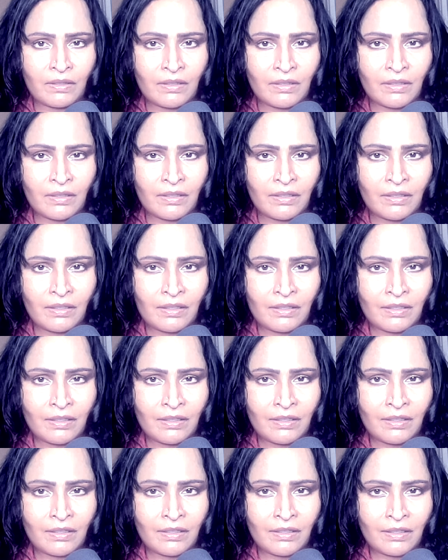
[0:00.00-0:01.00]

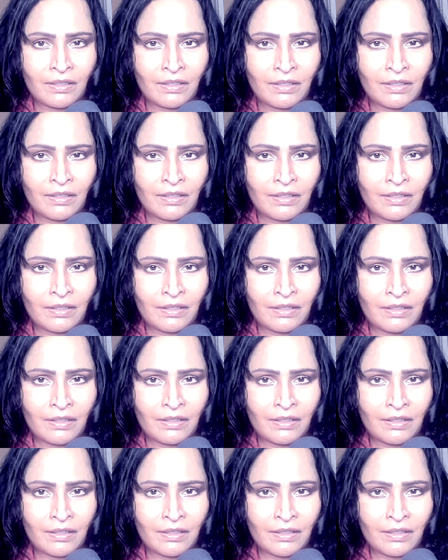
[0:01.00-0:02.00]
[no speech]